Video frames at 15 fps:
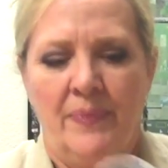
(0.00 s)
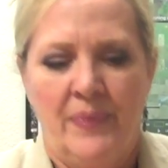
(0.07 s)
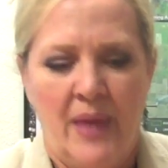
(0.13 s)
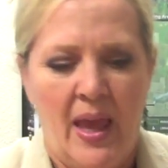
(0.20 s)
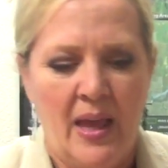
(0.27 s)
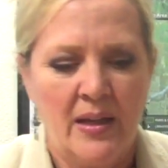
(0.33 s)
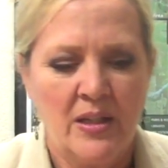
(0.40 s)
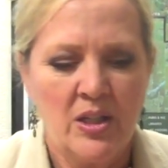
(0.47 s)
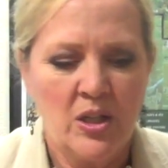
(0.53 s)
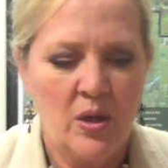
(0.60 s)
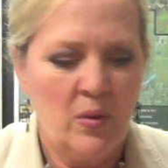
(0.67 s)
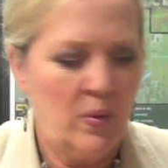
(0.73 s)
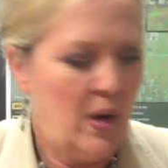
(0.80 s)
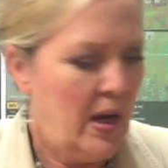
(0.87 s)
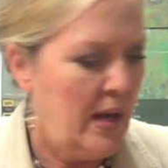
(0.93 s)
And
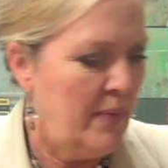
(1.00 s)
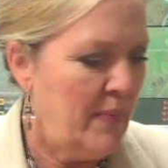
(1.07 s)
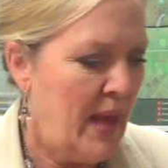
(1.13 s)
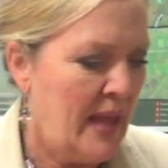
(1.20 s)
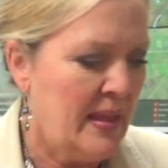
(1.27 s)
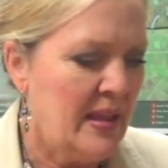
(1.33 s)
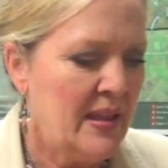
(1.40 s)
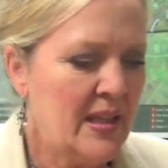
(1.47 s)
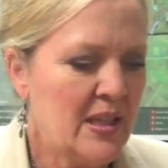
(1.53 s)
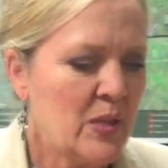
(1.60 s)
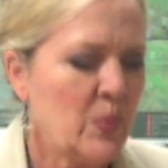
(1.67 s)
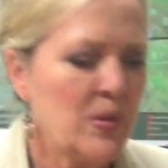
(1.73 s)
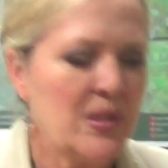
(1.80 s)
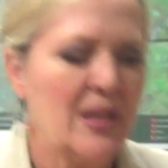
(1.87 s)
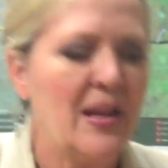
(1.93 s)
so, and then this
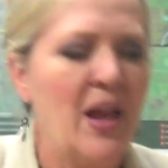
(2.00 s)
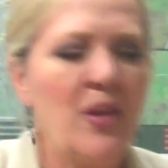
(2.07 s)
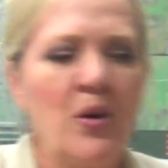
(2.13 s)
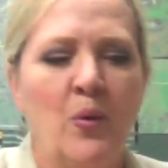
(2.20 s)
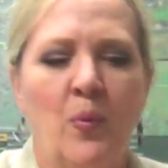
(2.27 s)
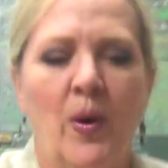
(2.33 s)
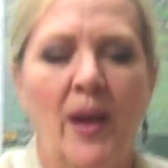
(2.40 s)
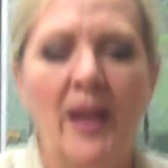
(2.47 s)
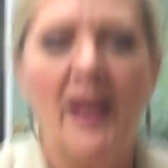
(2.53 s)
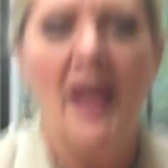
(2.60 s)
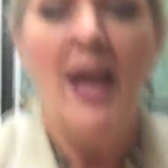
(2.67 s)
was another one,